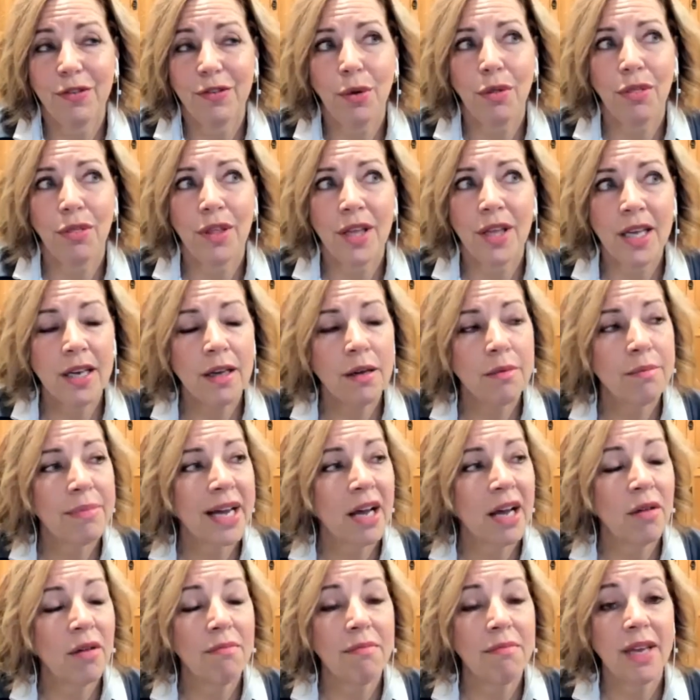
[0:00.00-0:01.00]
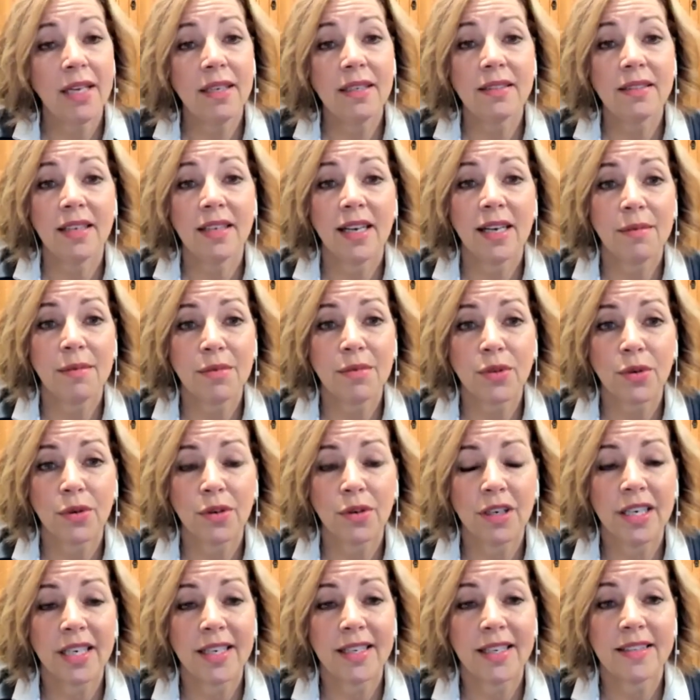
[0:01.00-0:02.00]
think about, many times
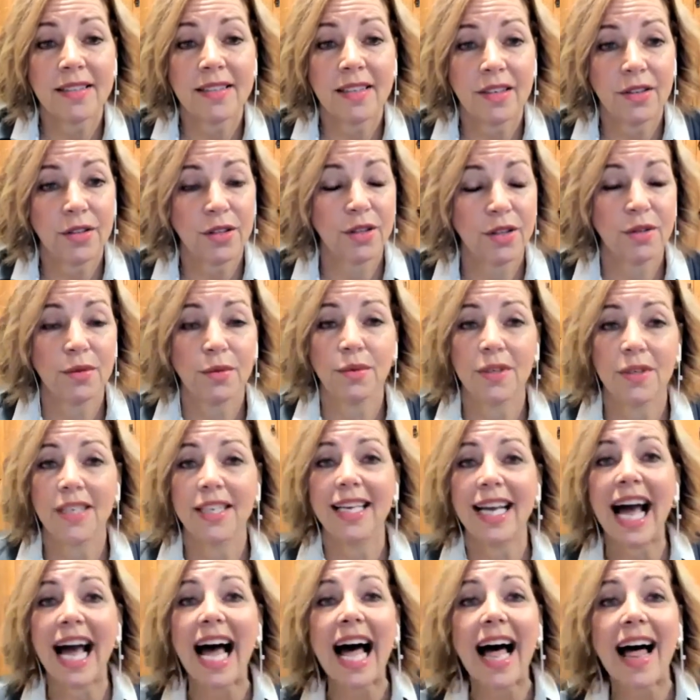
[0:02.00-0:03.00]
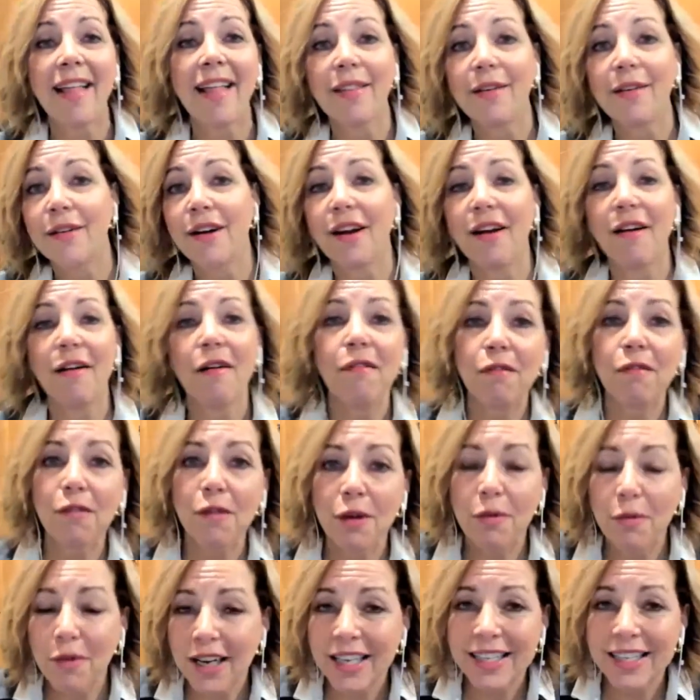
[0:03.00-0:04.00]
organizations would gather
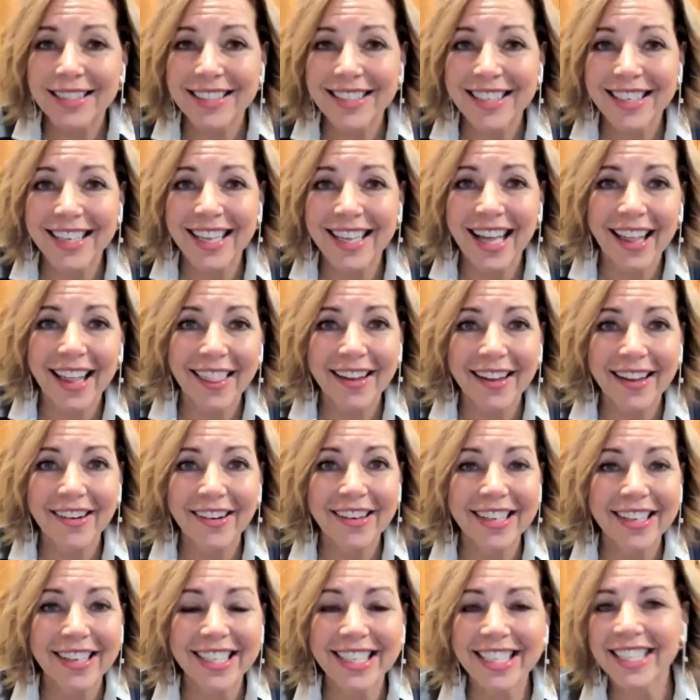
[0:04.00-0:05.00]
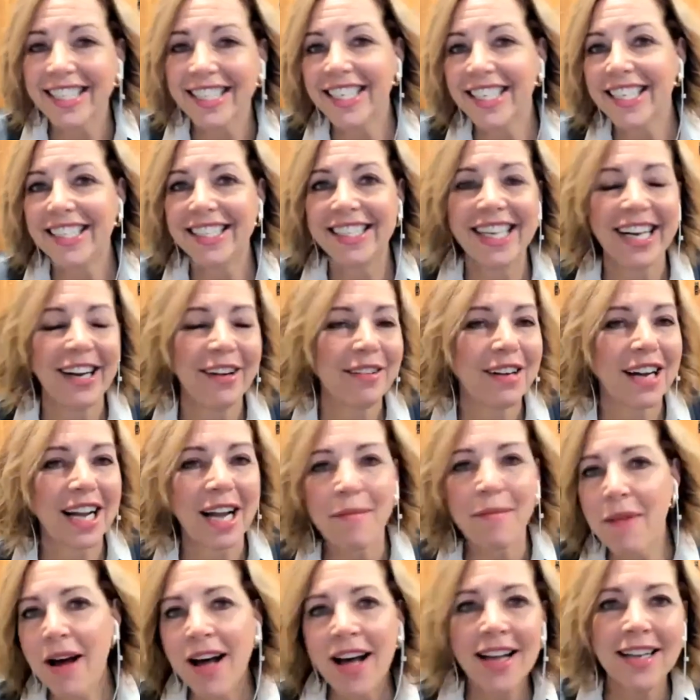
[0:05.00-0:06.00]
everyone together and,
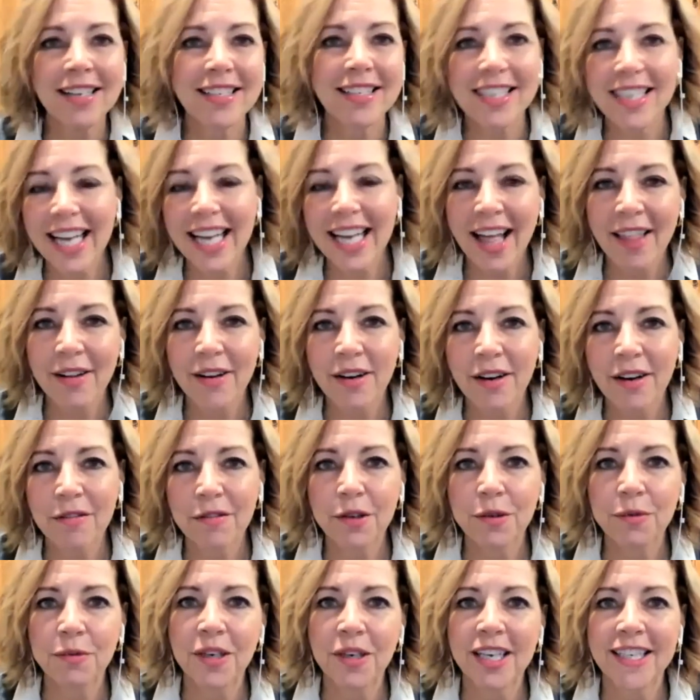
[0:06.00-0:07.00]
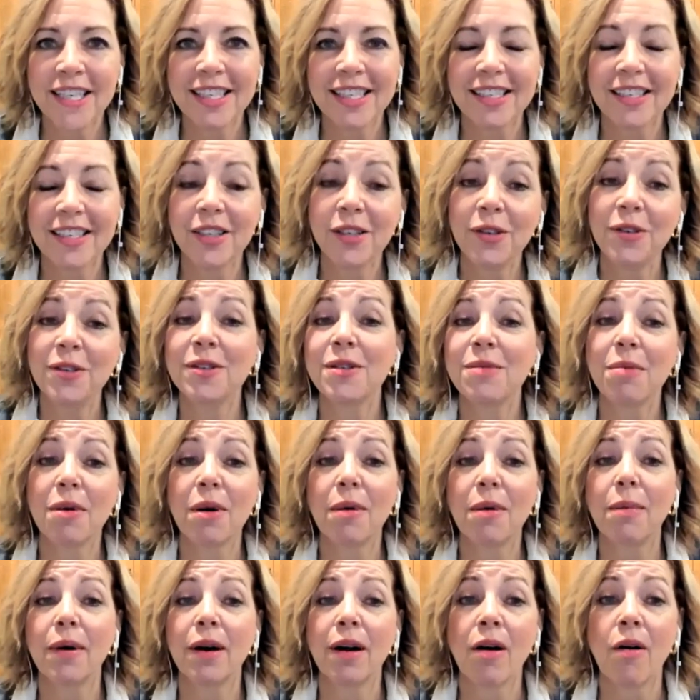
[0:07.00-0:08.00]
come on together, everyone, and here's where
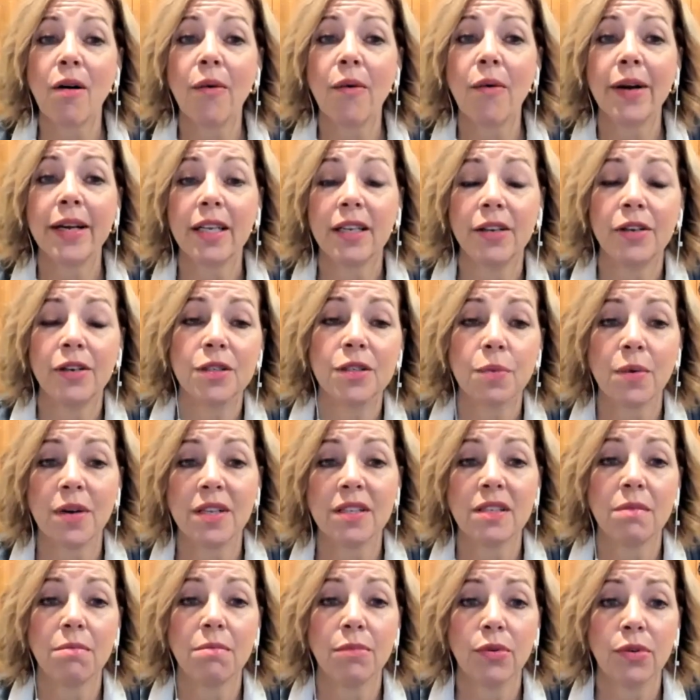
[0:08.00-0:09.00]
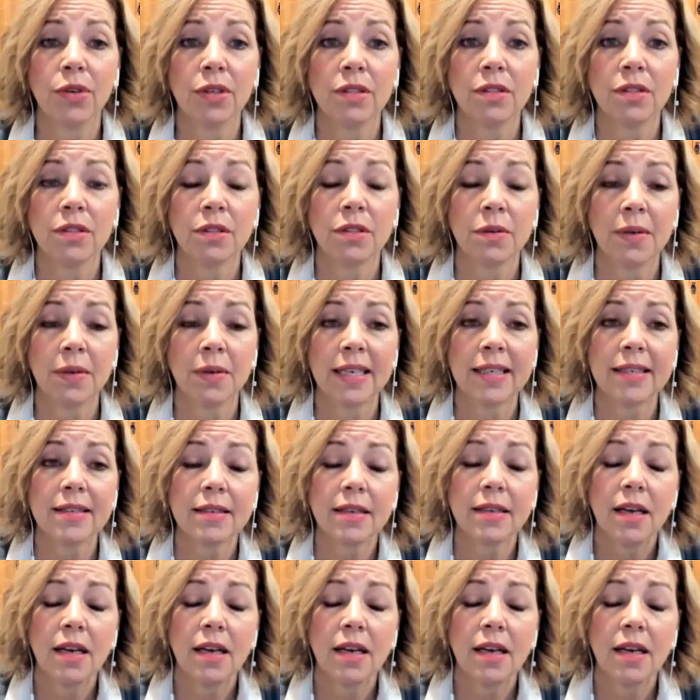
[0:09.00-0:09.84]
we're going and here's what's important to us.